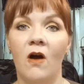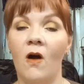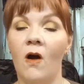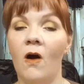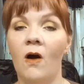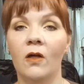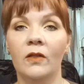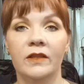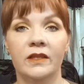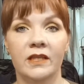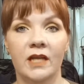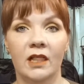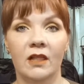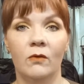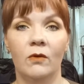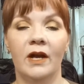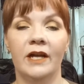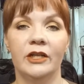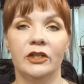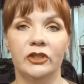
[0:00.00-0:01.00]
all the yellow
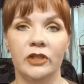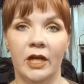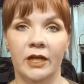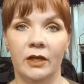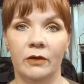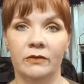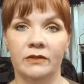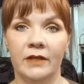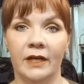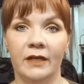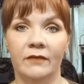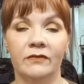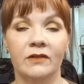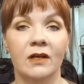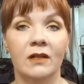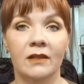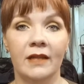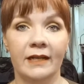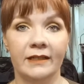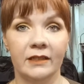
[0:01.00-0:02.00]
eyeshadows I have
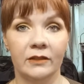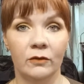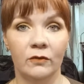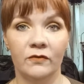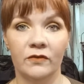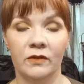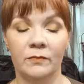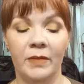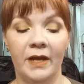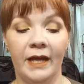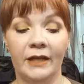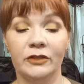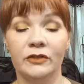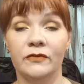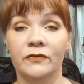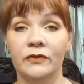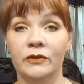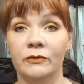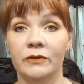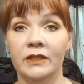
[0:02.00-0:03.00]
collected over the past
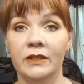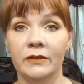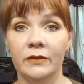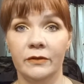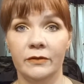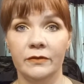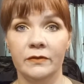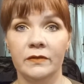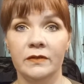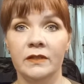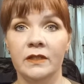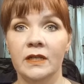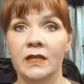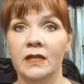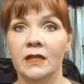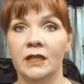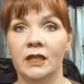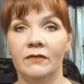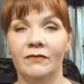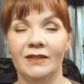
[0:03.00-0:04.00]
few years,
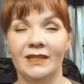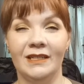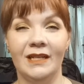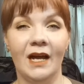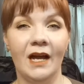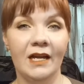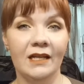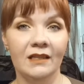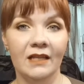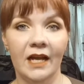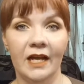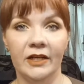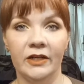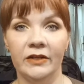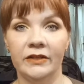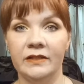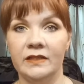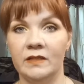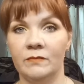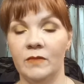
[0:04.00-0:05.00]
even an eyeliner
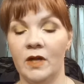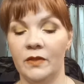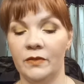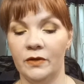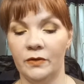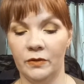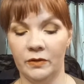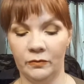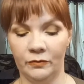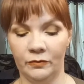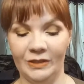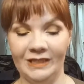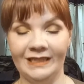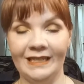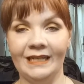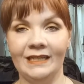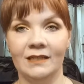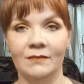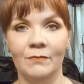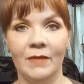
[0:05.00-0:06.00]
and some other
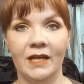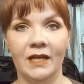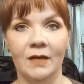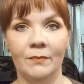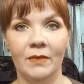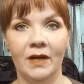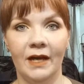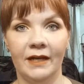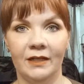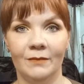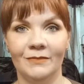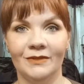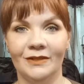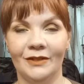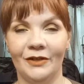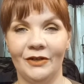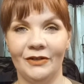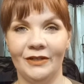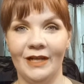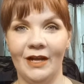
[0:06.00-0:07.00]
related makeup items
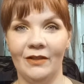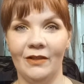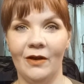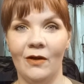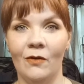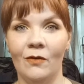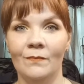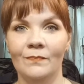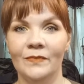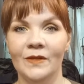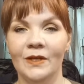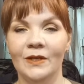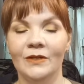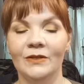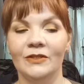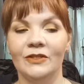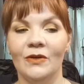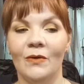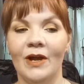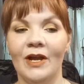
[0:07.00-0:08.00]
that are yellow.
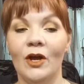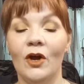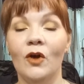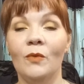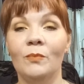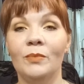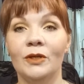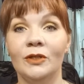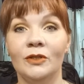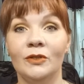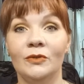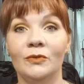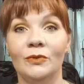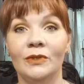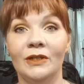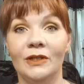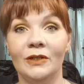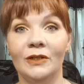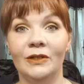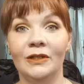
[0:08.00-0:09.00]
So I hope you
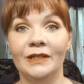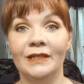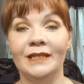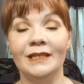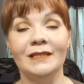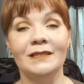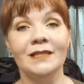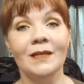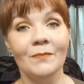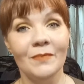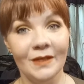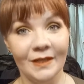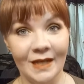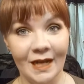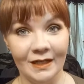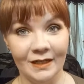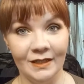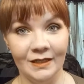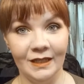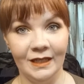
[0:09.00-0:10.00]
will get something
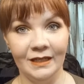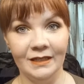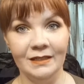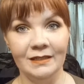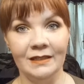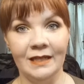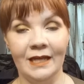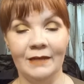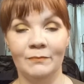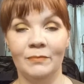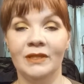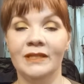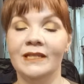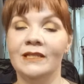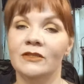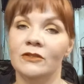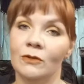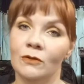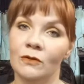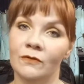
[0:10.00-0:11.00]
out of this, and
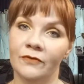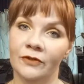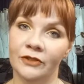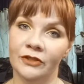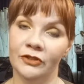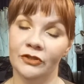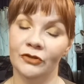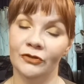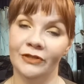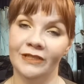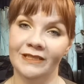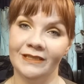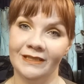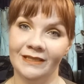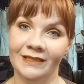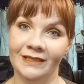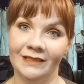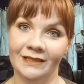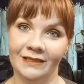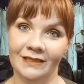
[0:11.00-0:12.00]
please go over to
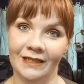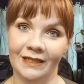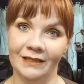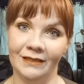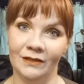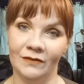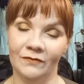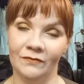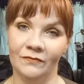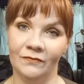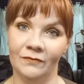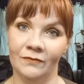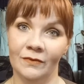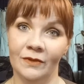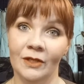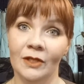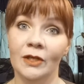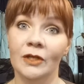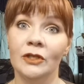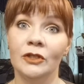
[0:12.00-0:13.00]
Teresa is Dead's
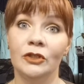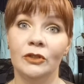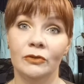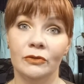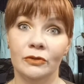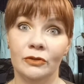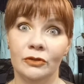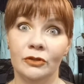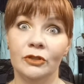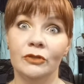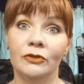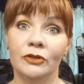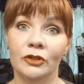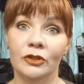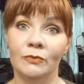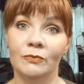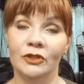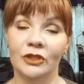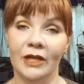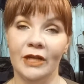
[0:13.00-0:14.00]
YouTube